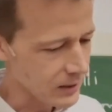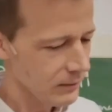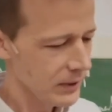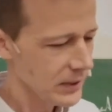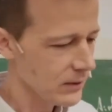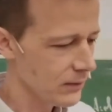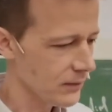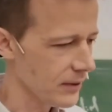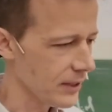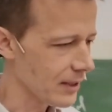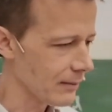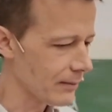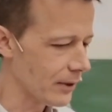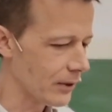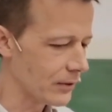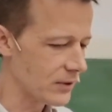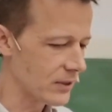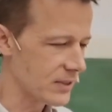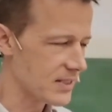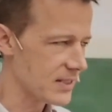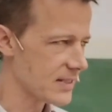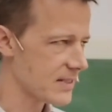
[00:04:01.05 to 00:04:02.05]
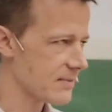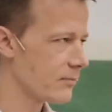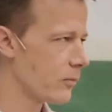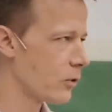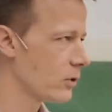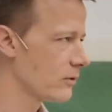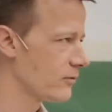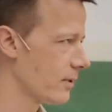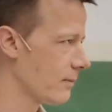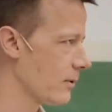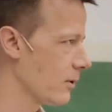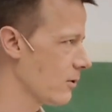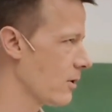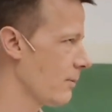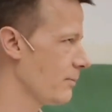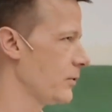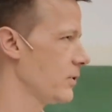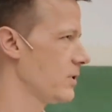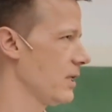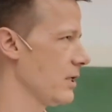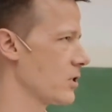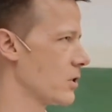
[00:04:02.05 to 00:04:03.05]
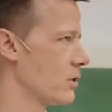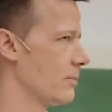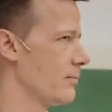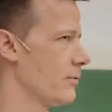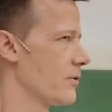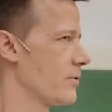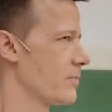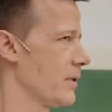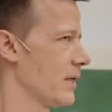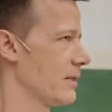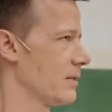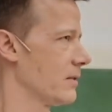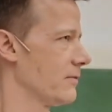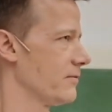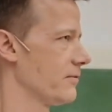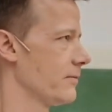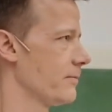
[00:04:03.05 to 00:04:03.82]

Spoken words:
way to think about this is more from a computational perspective.